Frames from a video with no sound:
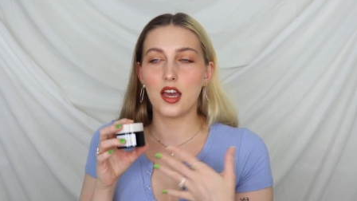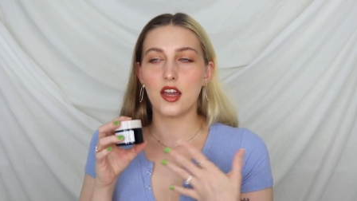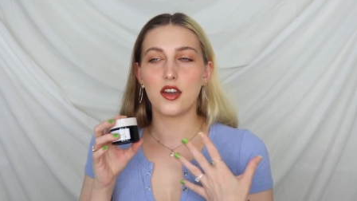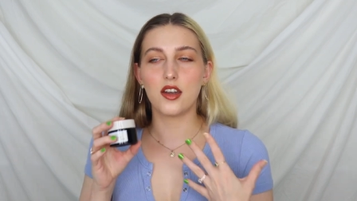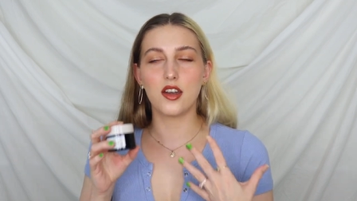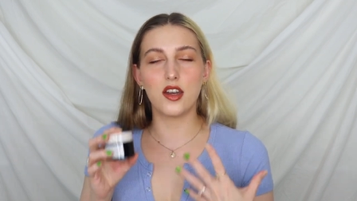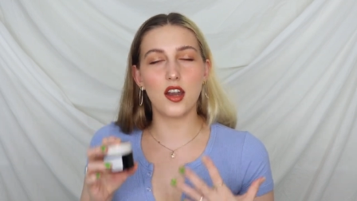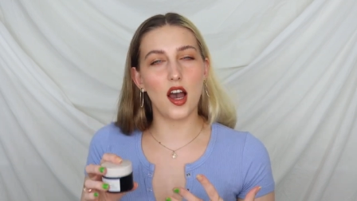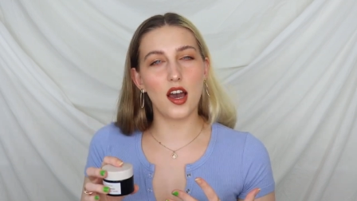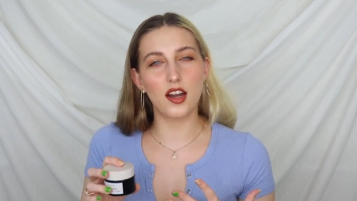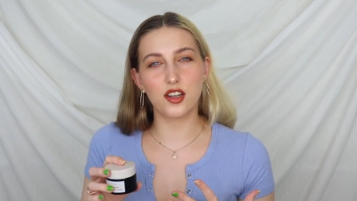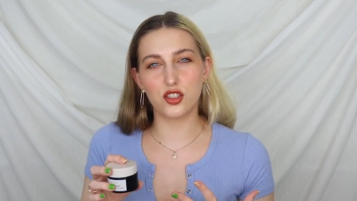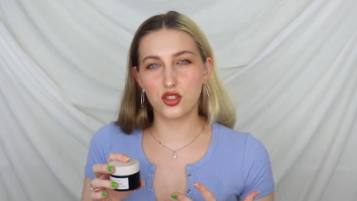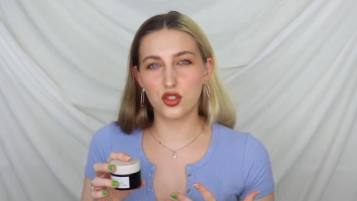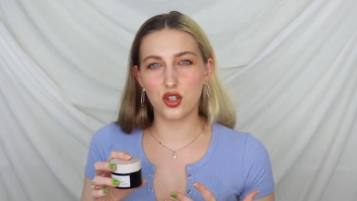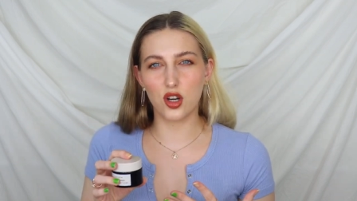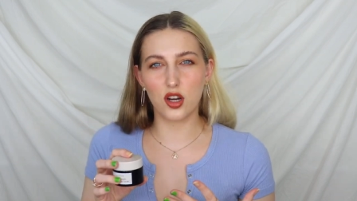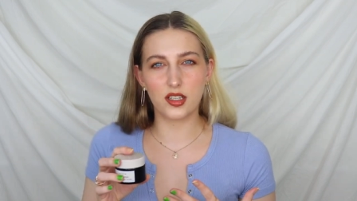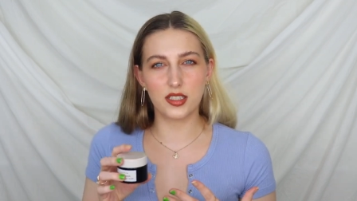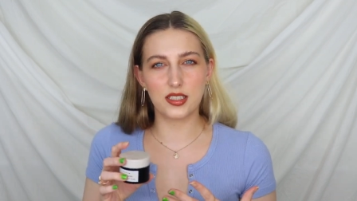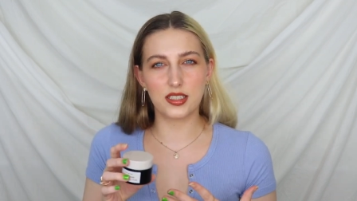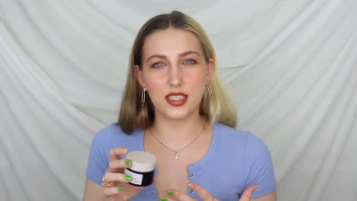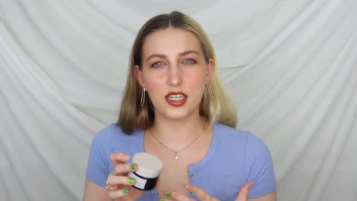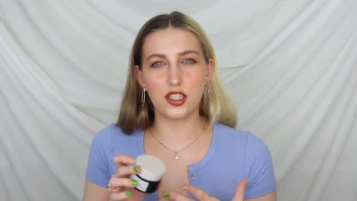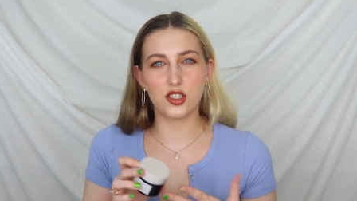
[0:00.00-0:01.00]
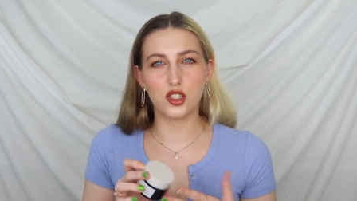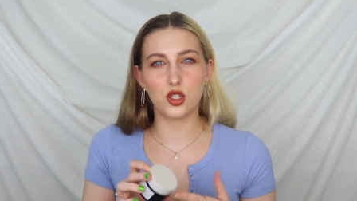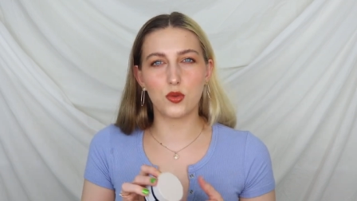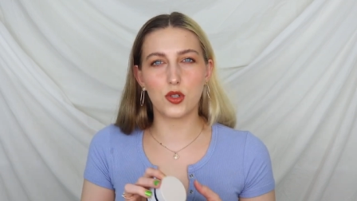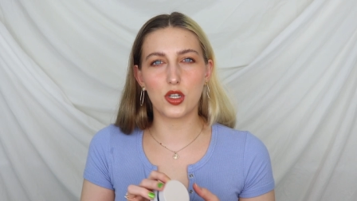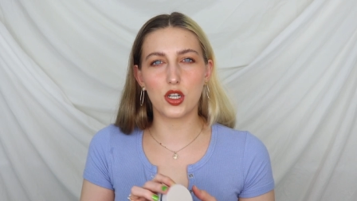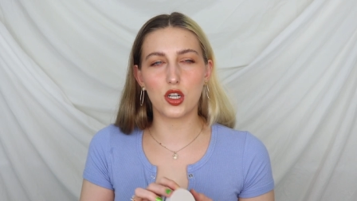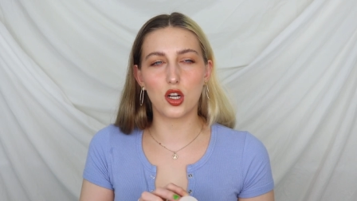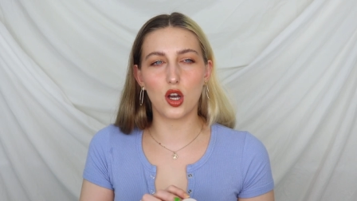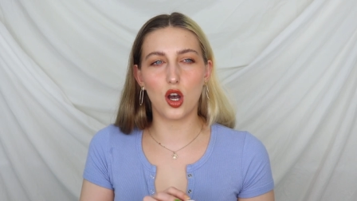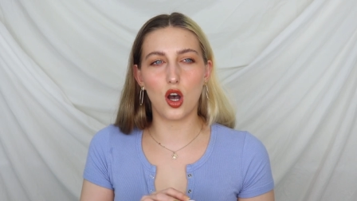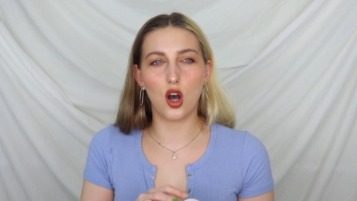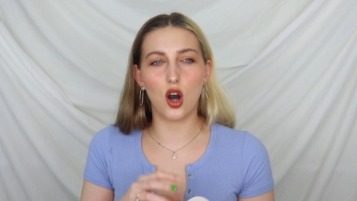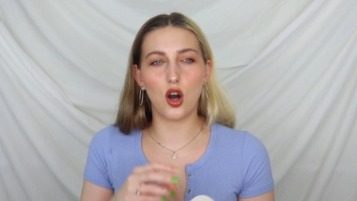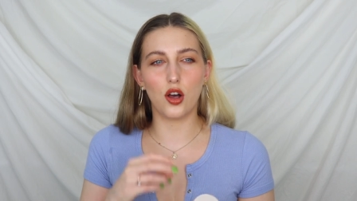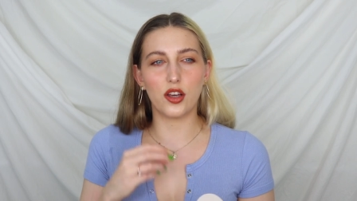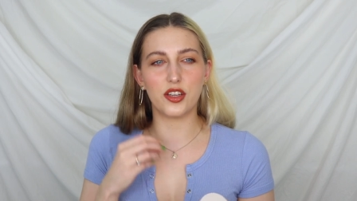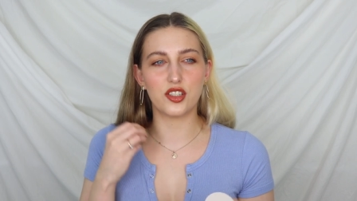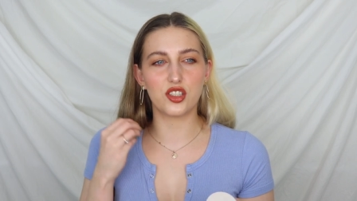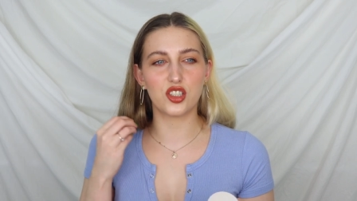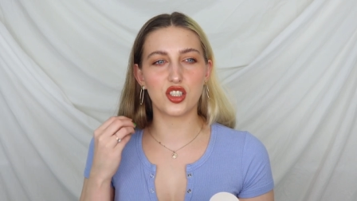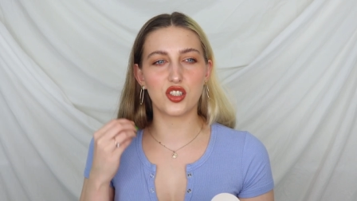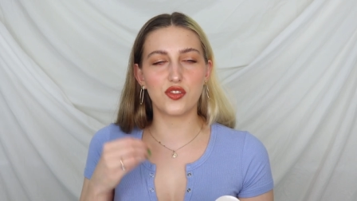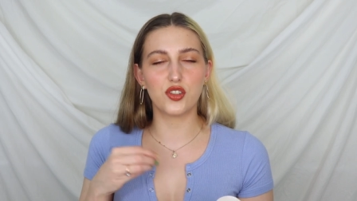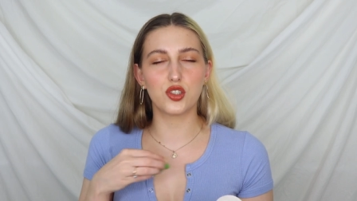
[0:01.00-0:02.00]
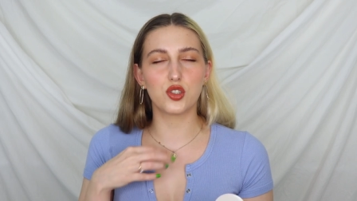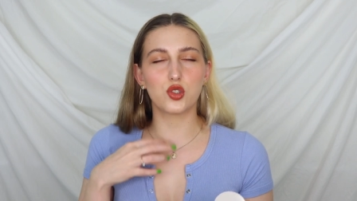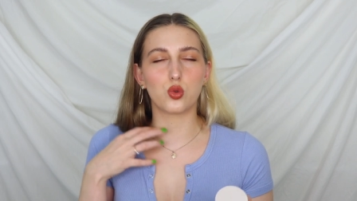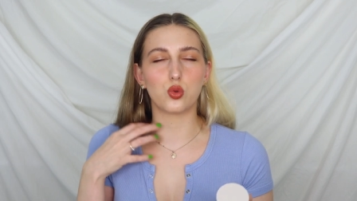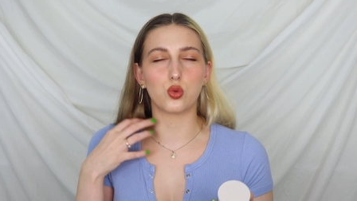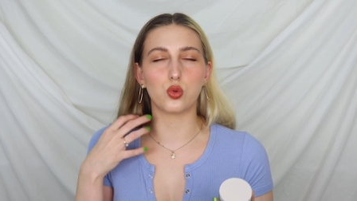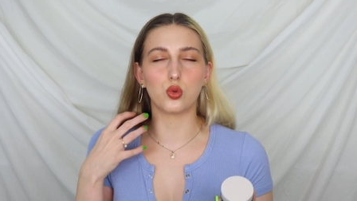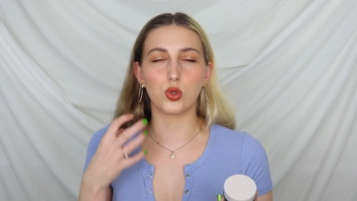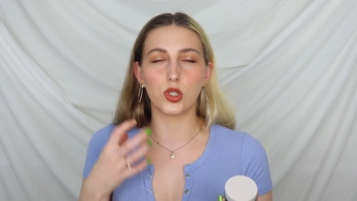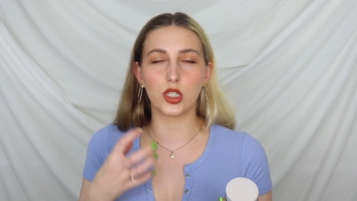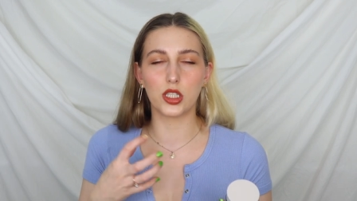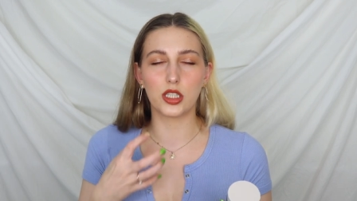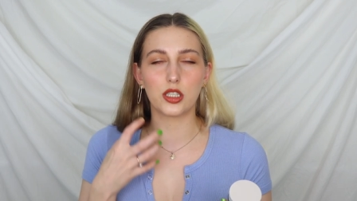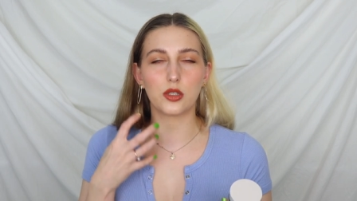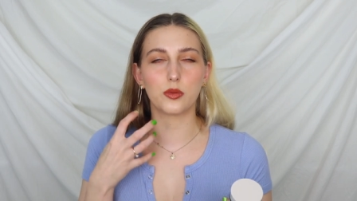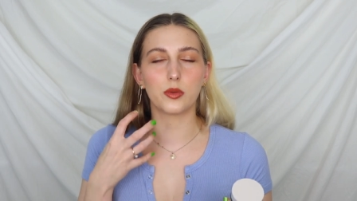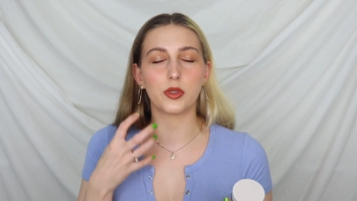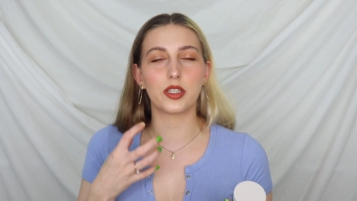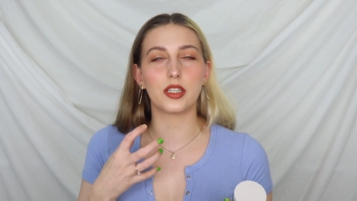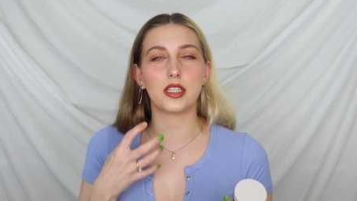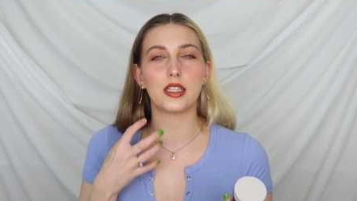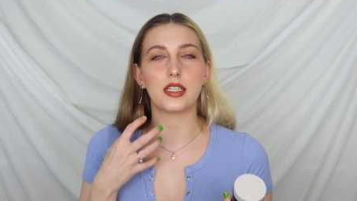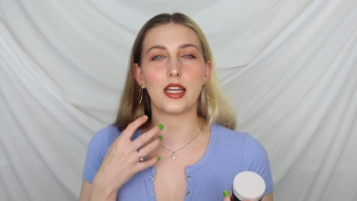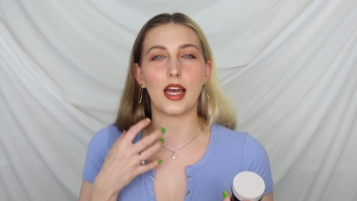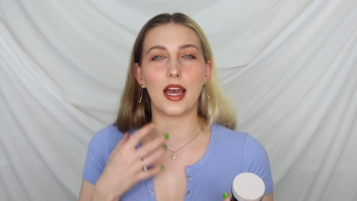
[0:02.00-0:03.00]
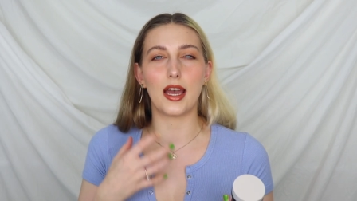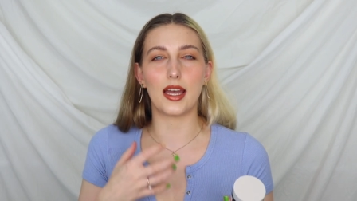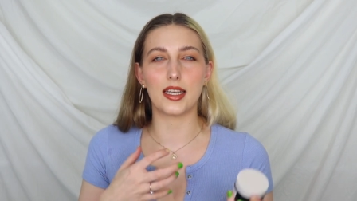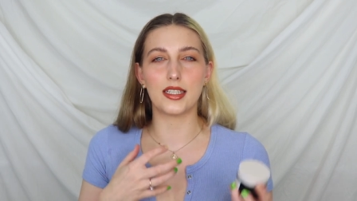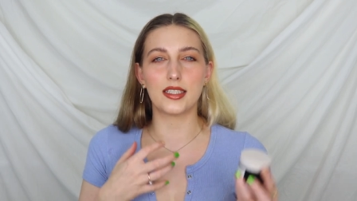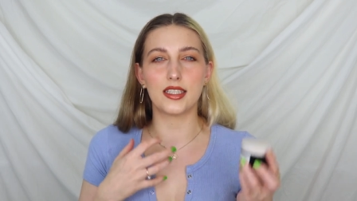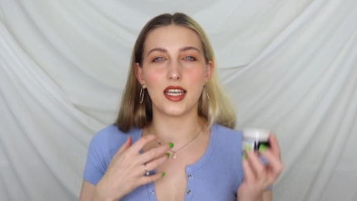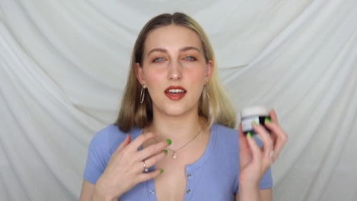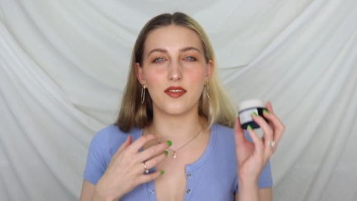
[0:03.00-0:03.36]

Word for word: Not a strong scent to it at all. It just feels really, really nice.